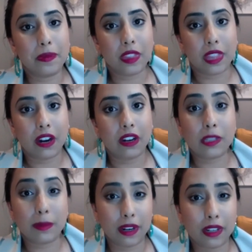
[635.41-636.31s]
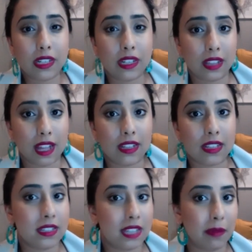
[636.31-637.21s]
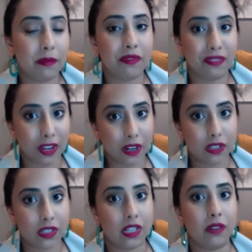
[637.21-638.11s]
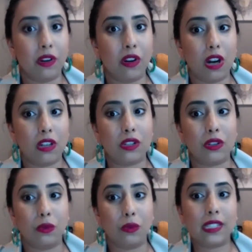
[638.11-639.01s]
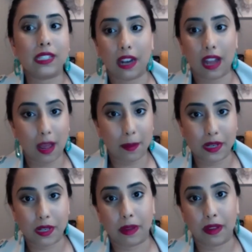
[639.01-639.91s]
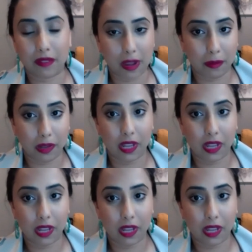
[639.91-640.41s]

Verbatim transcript: they're experiencing a lot of the same fears in regard to what's going to happen to my family.